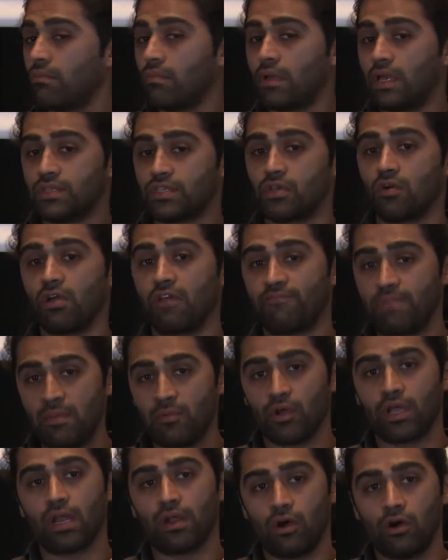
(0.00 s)
And so if
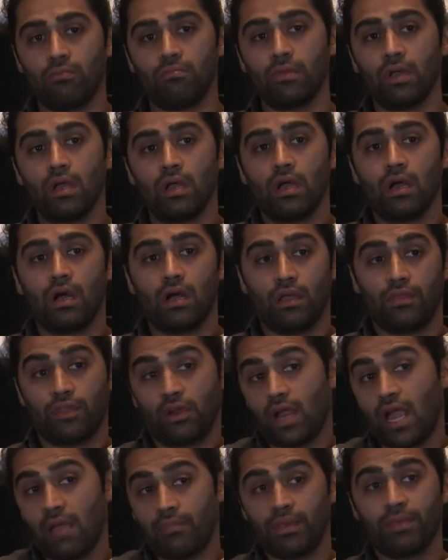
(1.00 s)
people get home,
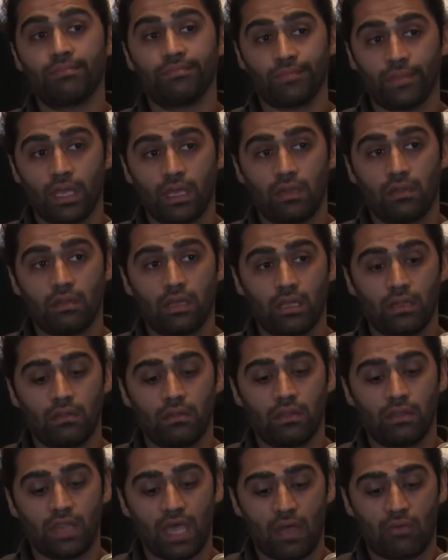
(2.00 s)
they're happy, and
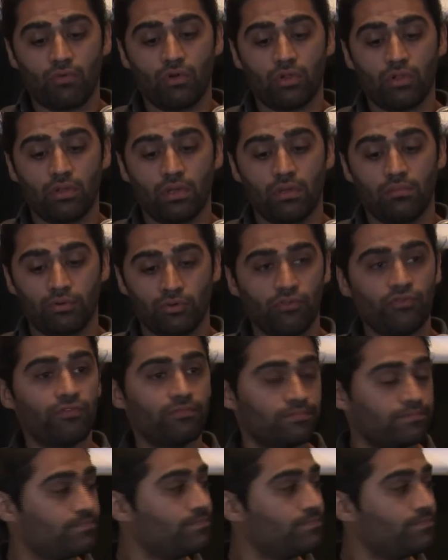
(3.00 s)
that will improve.